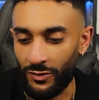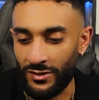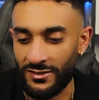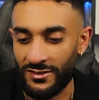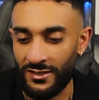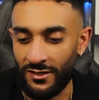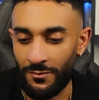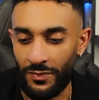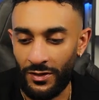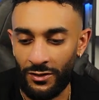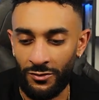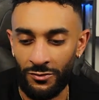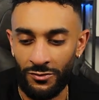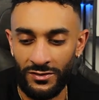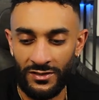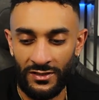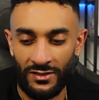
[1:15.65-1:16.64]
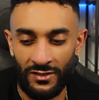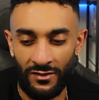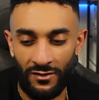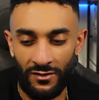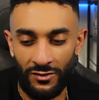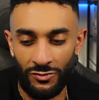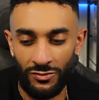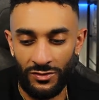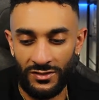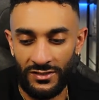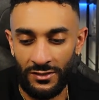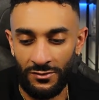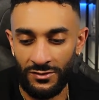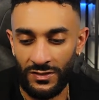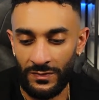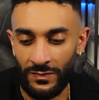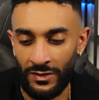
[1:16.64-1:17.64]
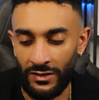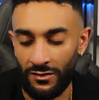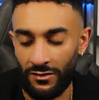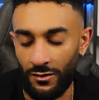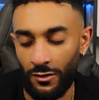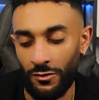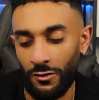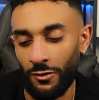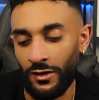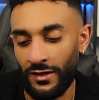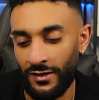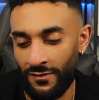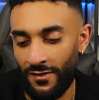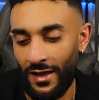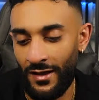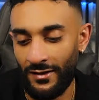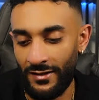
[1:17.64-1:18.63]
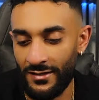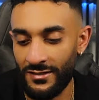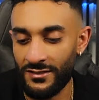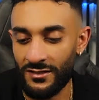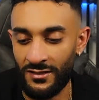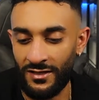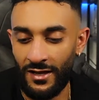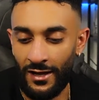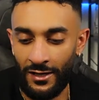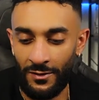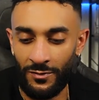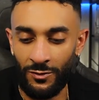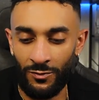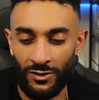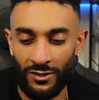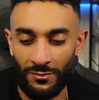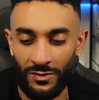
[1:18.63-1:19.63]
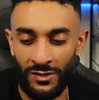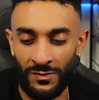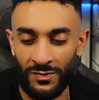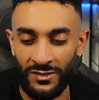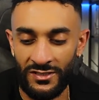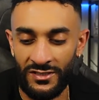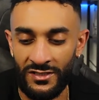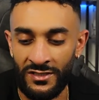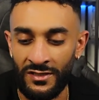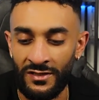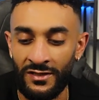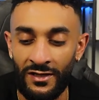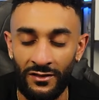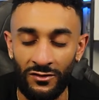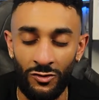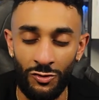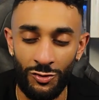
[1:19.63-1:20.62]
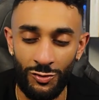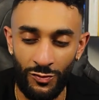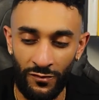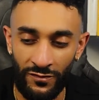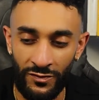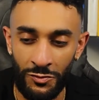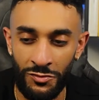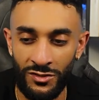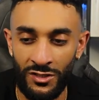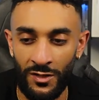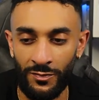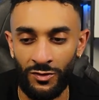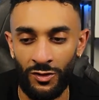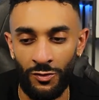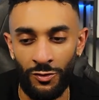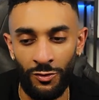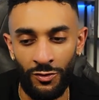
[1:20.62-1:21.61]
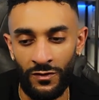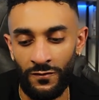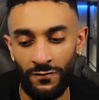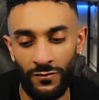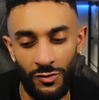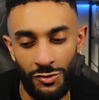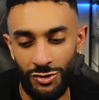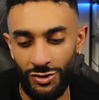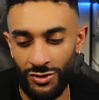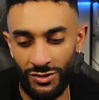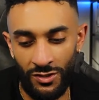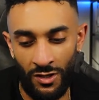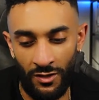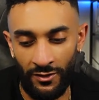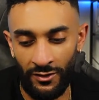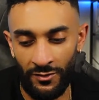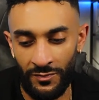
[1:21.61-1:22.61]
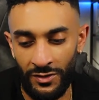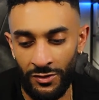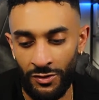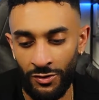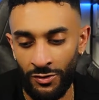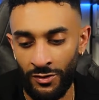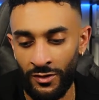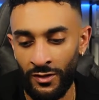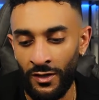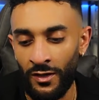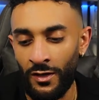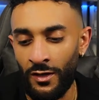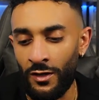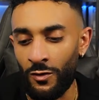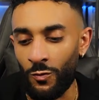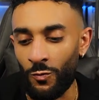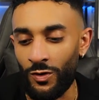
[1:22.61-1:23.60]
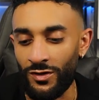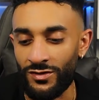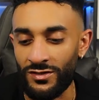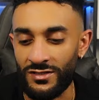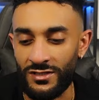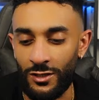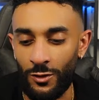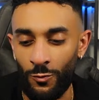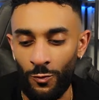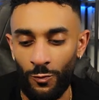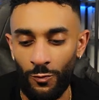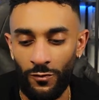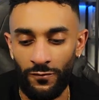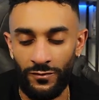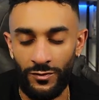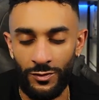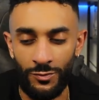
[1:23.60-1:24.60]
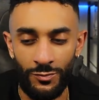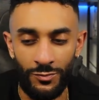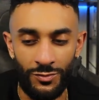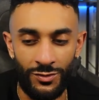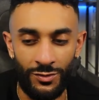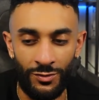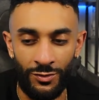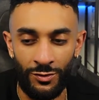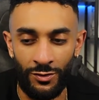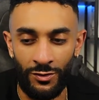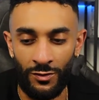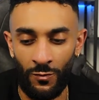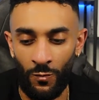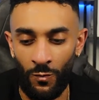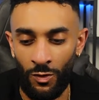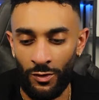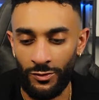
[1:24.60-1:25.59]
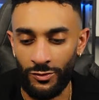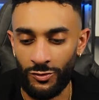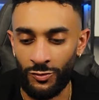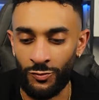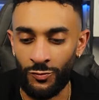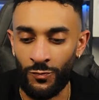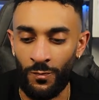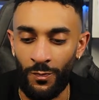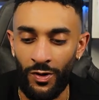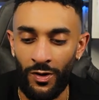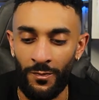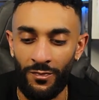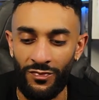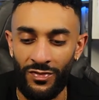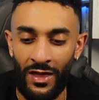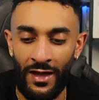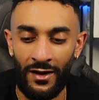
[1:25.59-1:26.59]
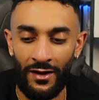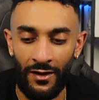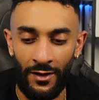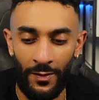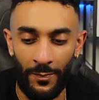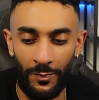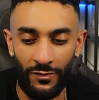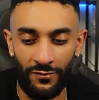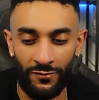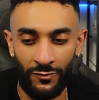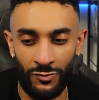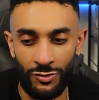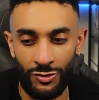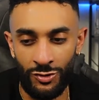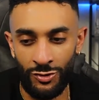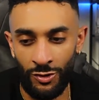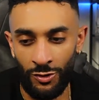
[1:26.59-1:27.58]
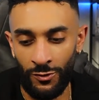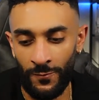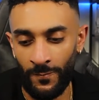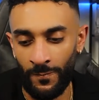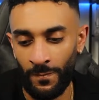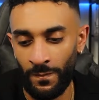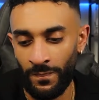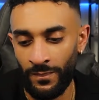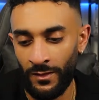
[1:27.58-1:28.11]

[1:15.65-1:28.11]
I see competitors getting 100 sales a month. Okay, in that case, then yeah, I'd be running PPC. Get those reviews up though. Your conversion is not going to be good with 0 reviews. So you're going to want to bump that up for sure.